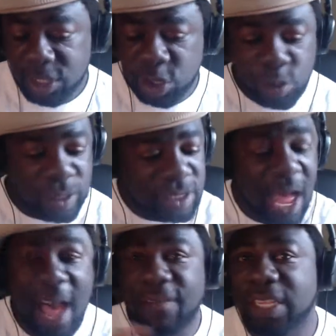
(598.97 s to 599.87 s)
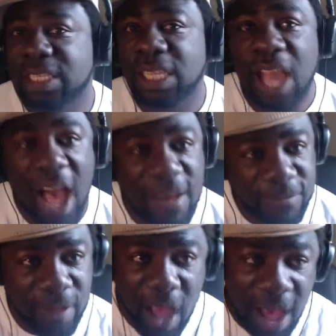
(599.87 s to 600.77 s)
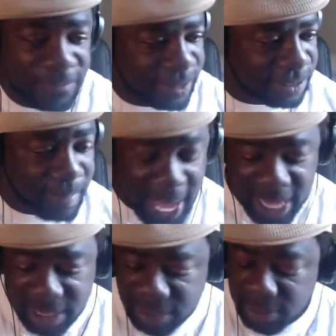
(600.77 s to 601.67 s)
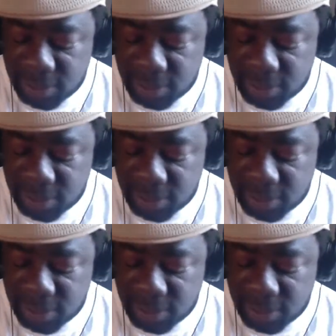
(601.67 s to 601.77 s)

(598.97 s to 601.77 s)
Dude is obviously off, the, off his meds.